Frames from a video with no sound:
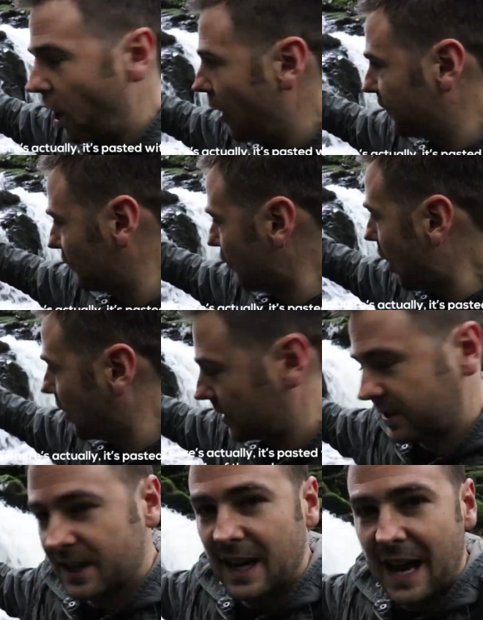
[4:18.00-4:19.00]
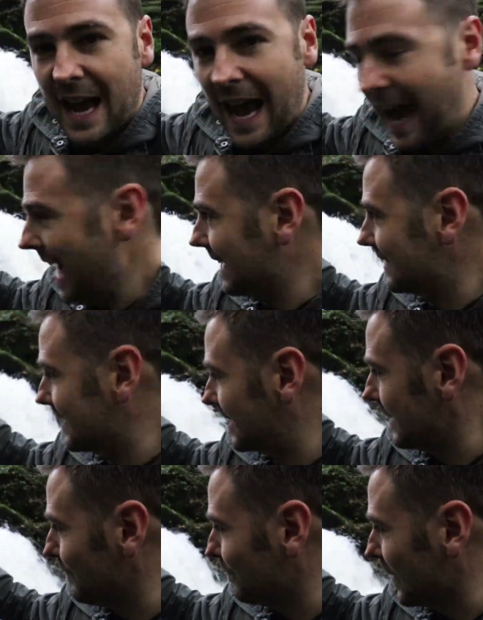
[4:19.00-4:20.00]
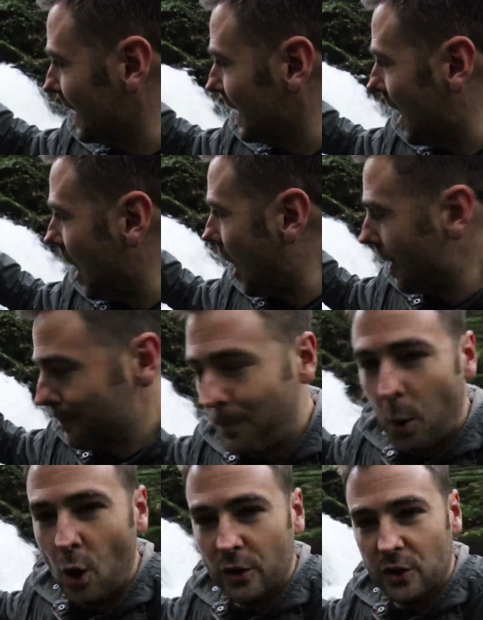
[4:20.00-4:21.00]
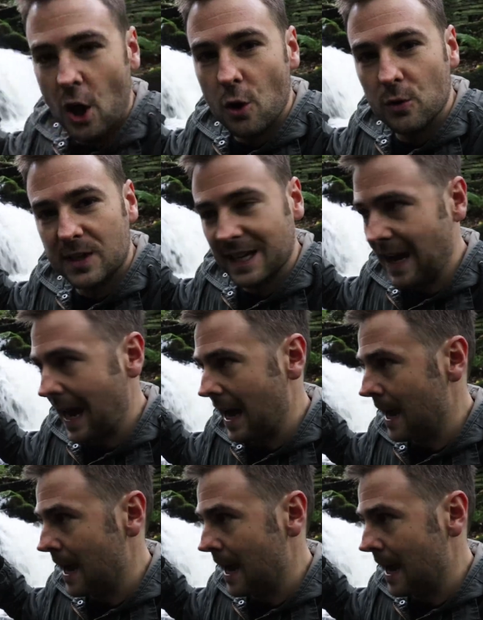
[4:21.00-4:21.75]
of the rocks. And I'm putting those